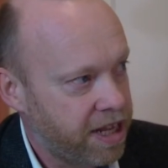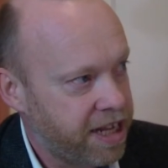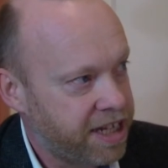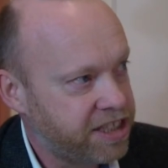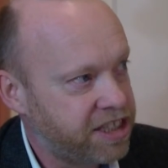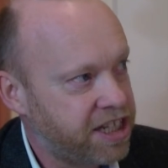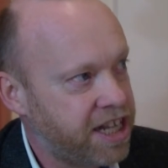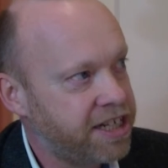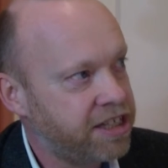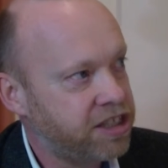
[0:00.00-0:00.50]

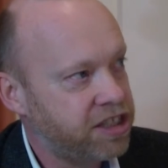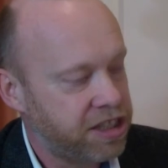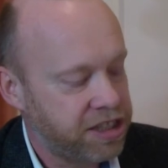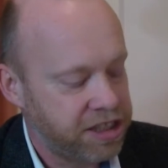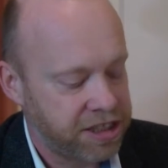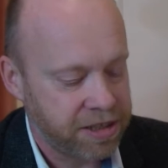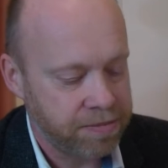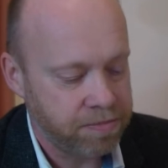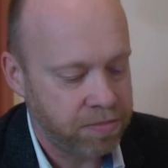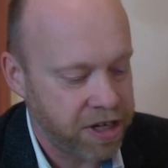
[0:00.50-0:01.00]
is then
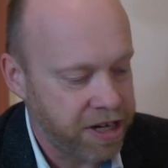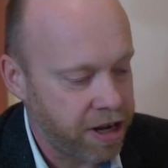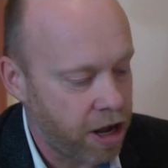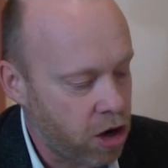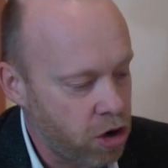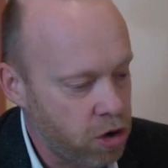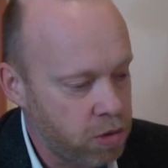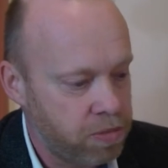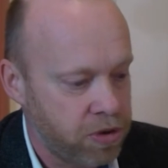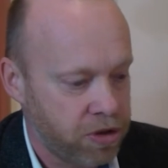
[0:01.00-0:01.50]
just simply
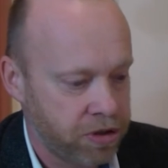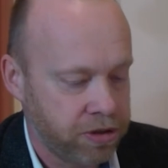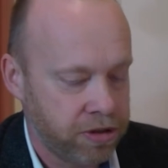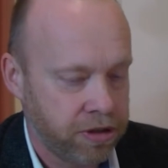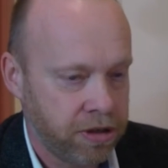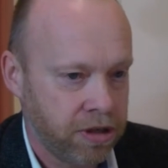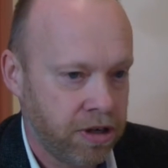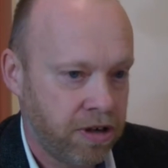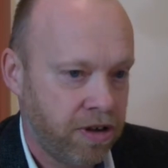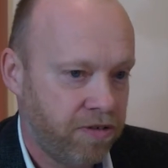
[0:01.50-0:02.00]

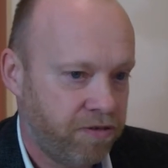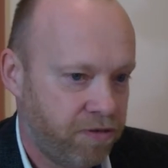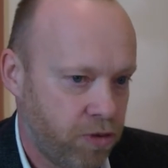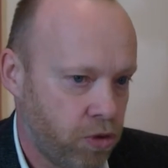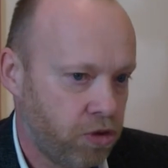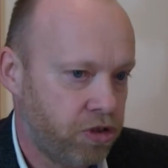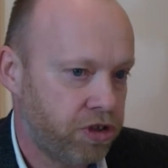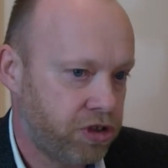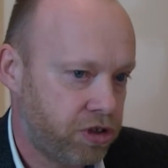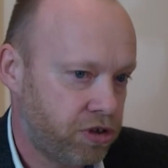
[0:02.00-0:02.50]
open
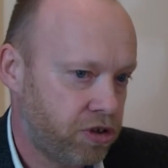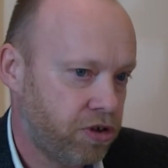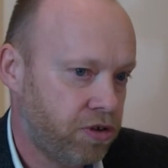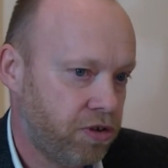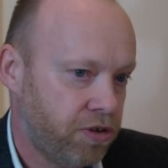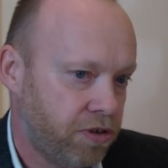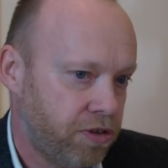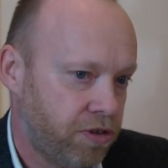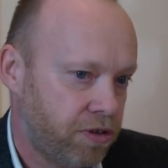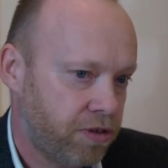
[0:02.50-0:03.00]
for the
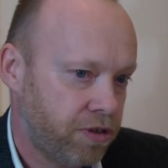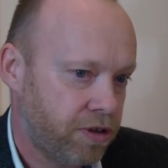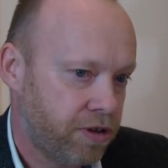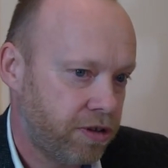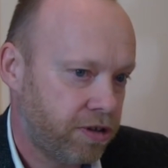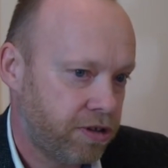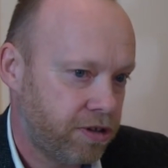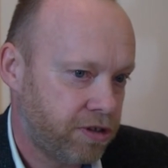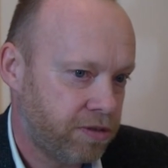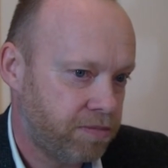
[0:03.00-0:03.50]
truth
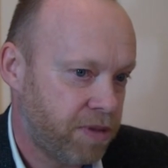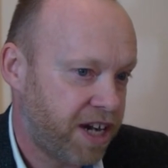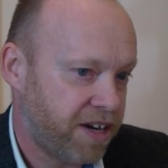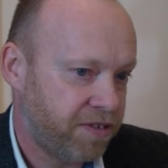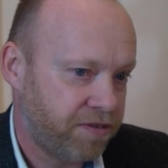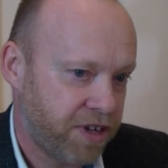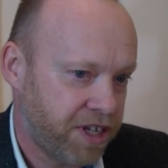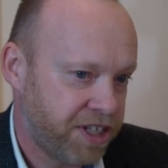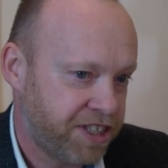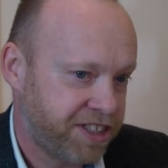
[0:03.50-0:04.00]
to
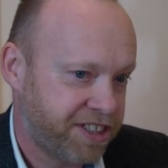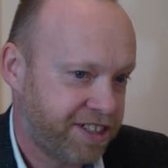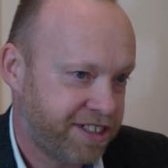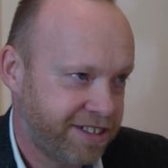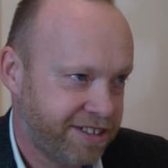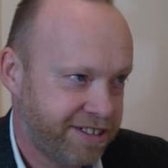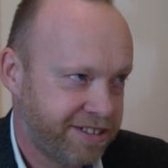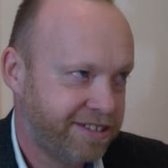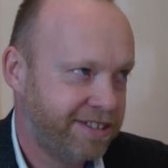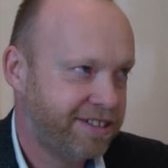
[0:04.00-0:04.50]
manifest.